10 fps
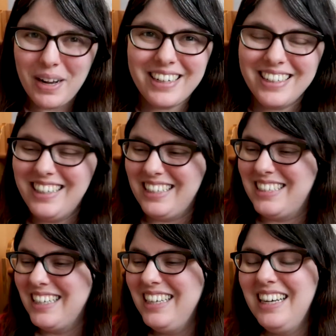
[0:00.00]
Oh my
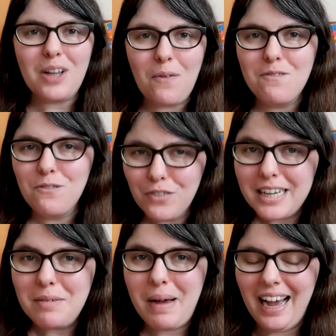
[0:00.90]
goodness, so
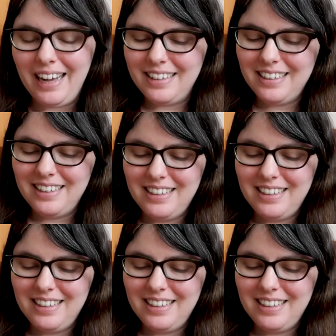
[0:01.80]
freaking mad.